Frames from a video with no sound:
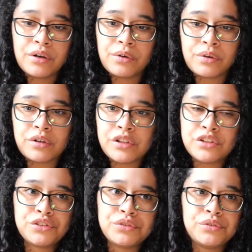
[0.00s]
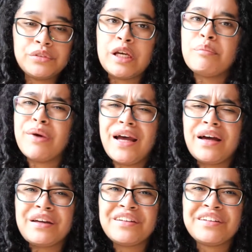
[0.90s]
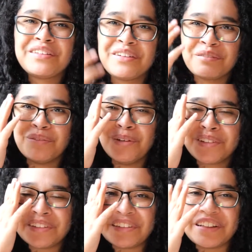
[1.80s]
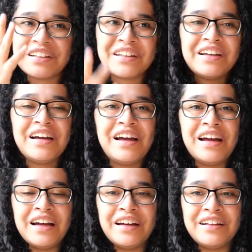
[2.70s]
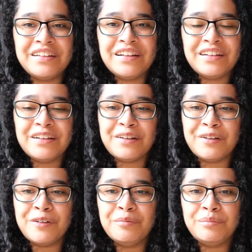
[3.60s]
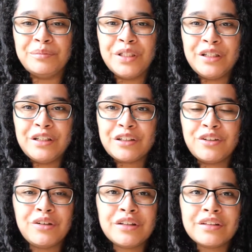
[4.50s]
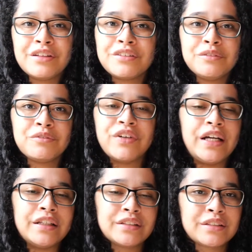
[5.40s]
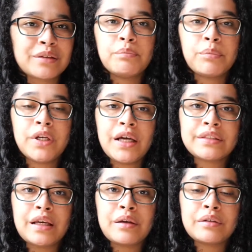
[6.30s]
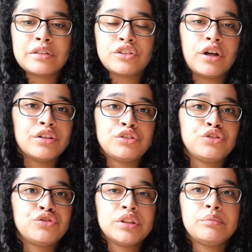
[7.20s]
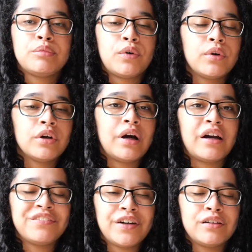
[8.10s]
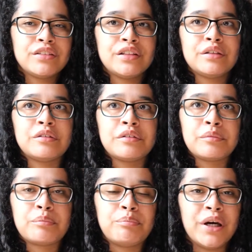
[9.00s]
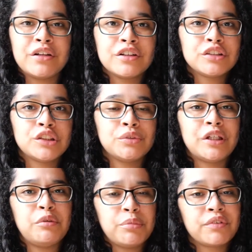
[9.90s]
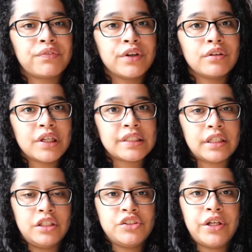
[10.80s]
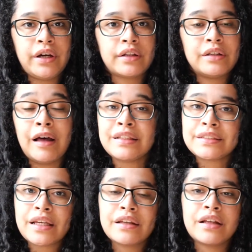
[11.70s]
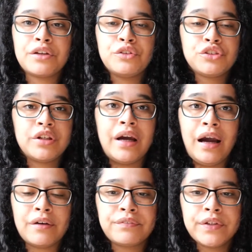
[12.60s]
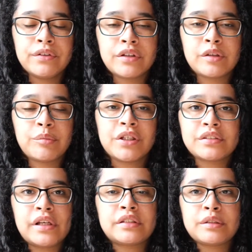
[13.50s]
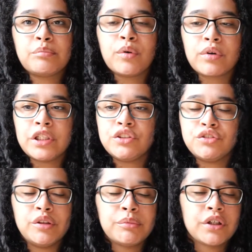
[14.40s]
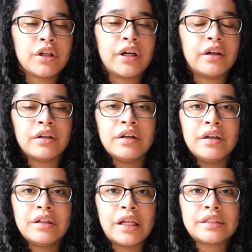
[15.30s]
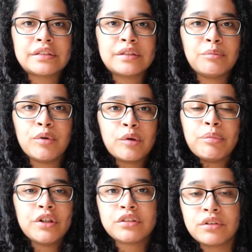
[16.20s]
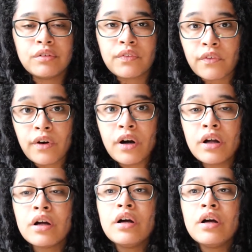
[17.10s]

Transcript: or to get mad, mostly, and go on little rants. But as I started to stream more, I found it better to keep your feelings in check. Not saying that you shouldn't have feelings, because that's a boring streamer and that's a boring person overall,